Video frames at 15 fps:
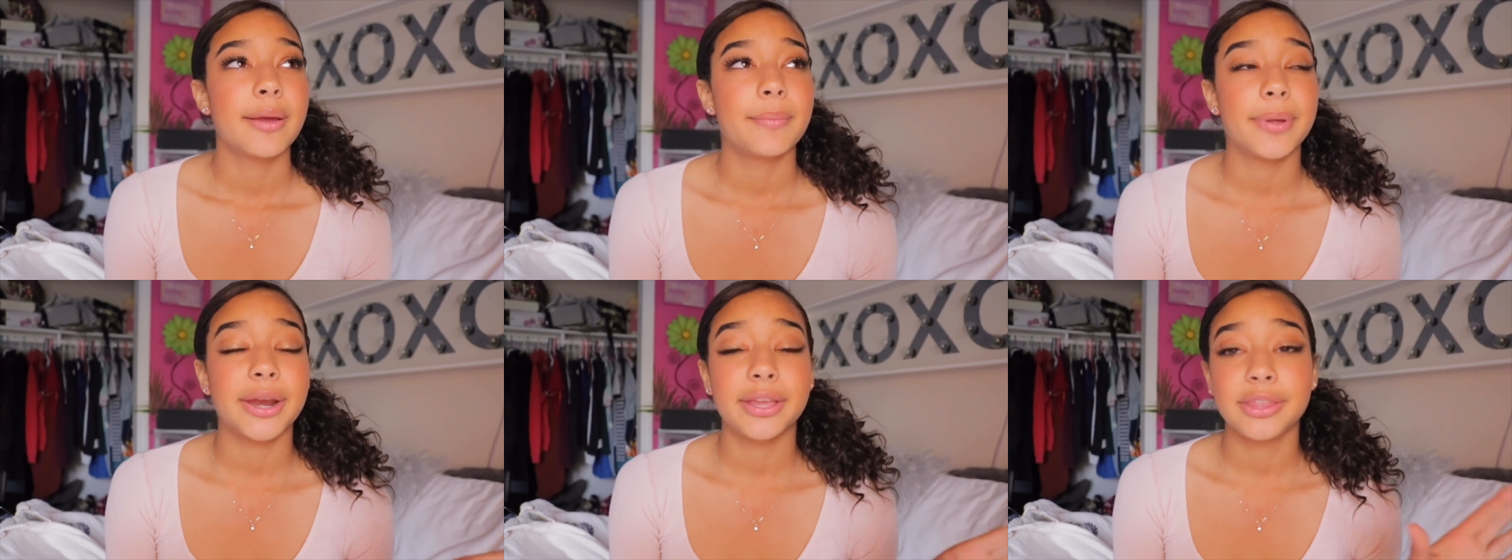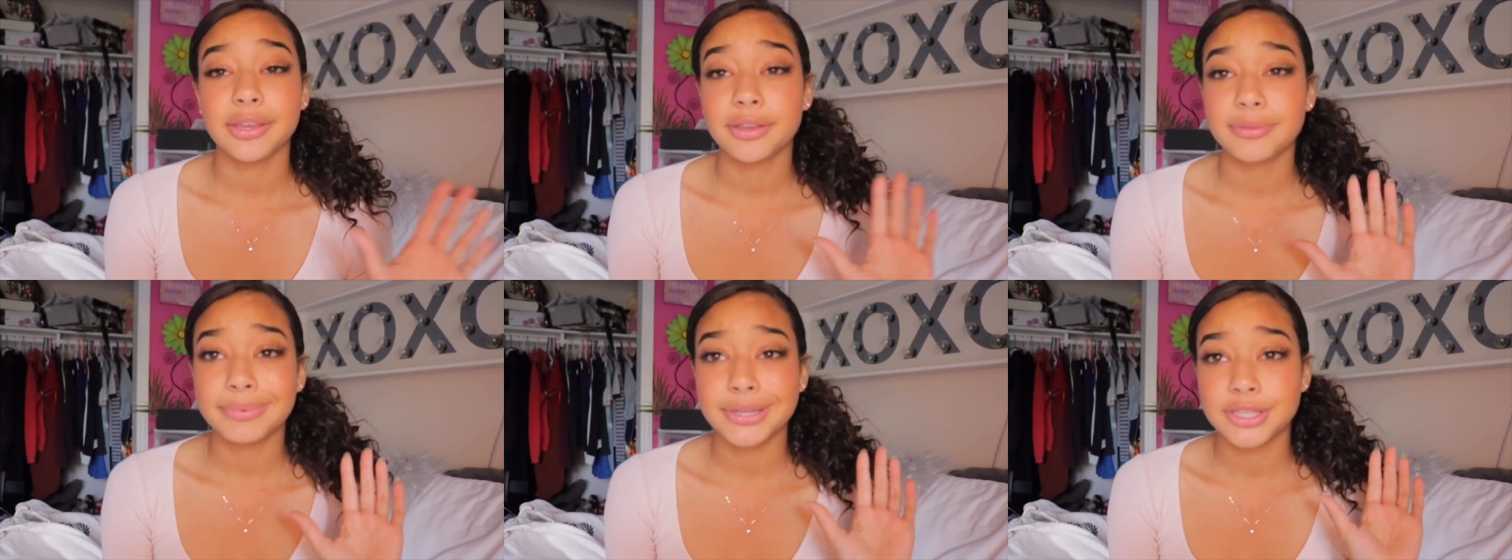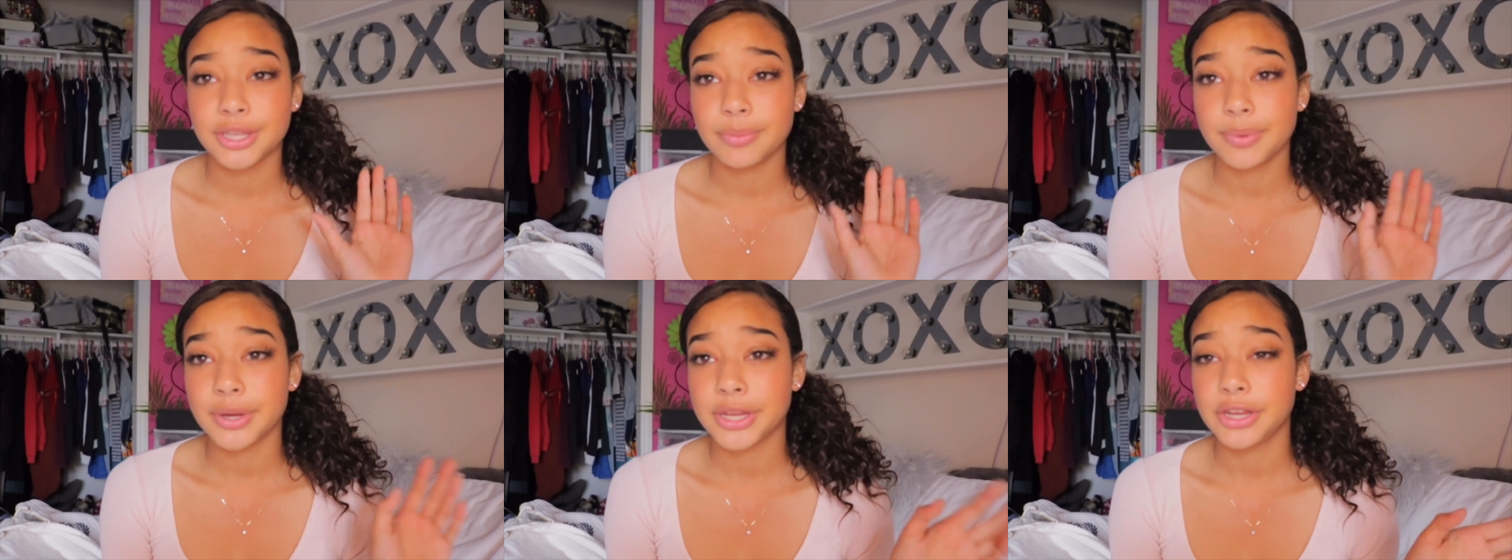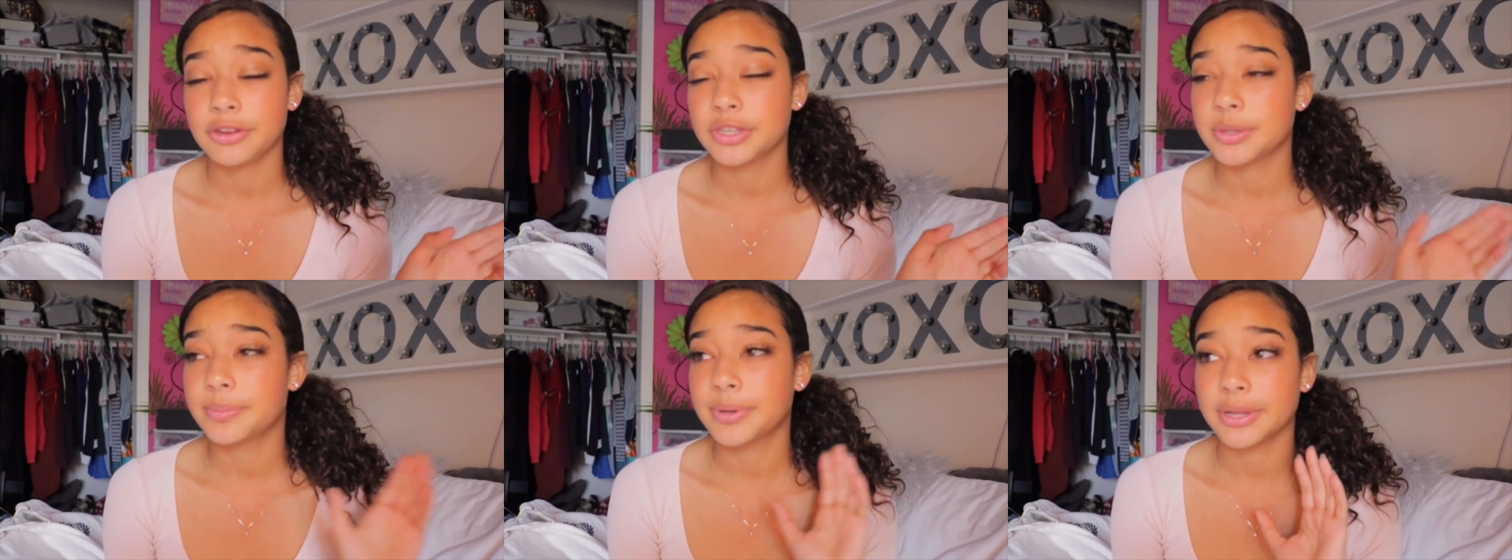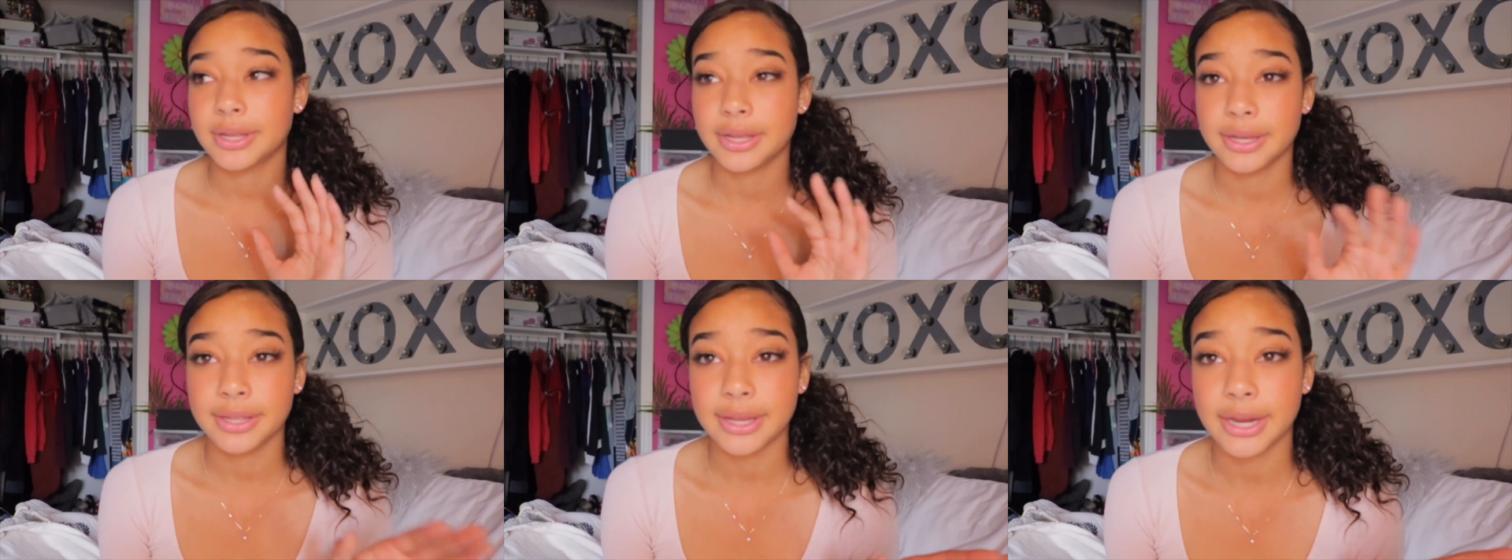But I think it'd be super cute to put
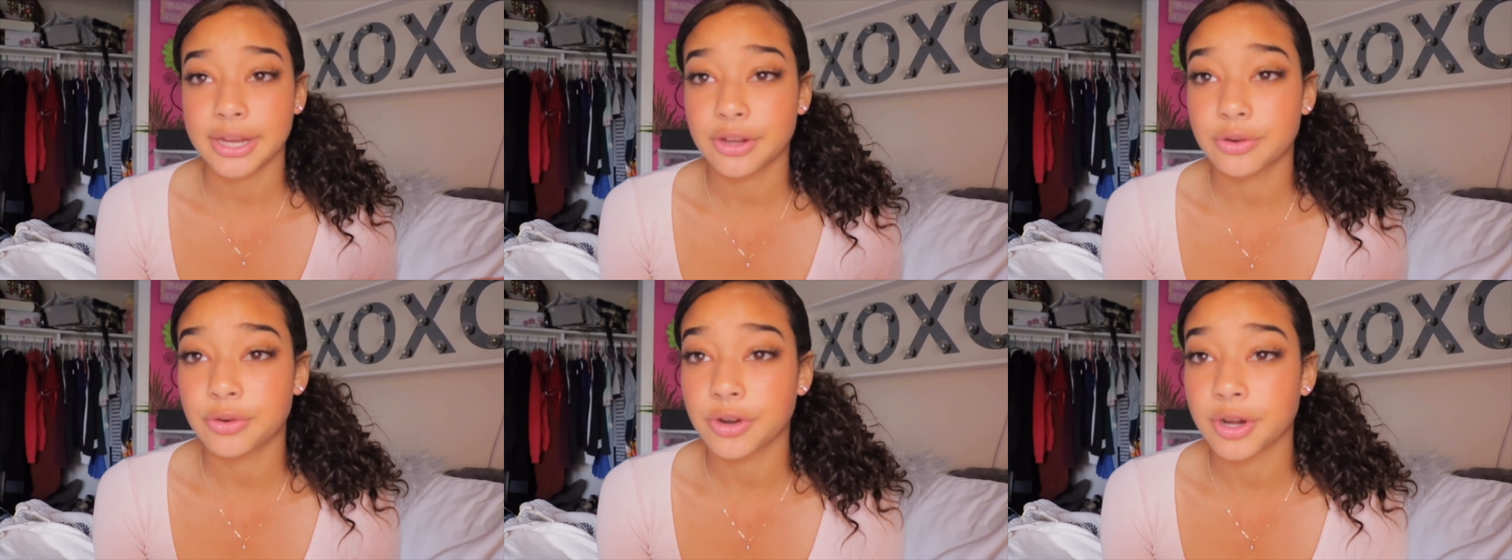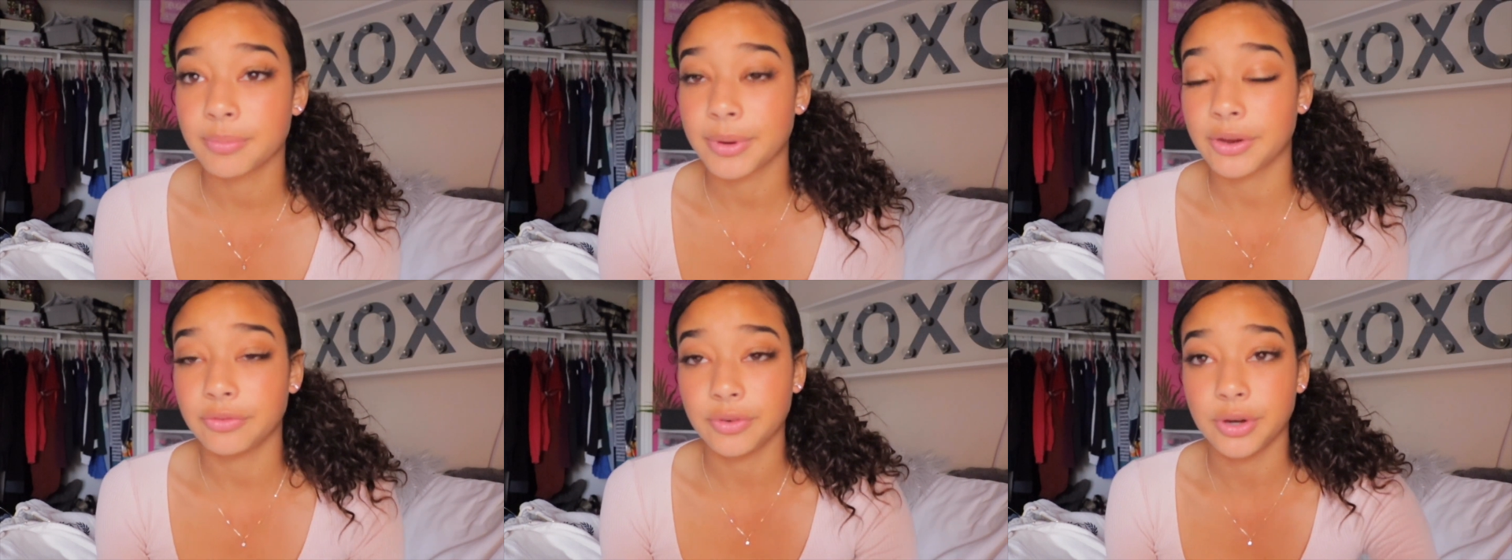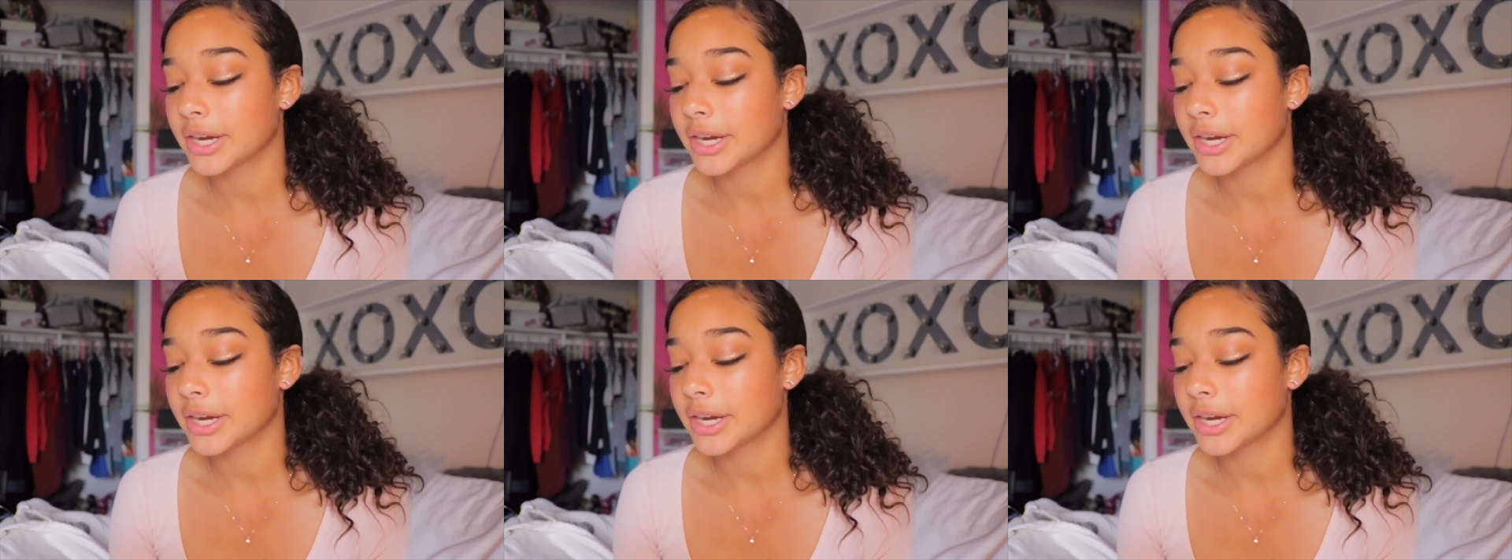in like a corner of my room.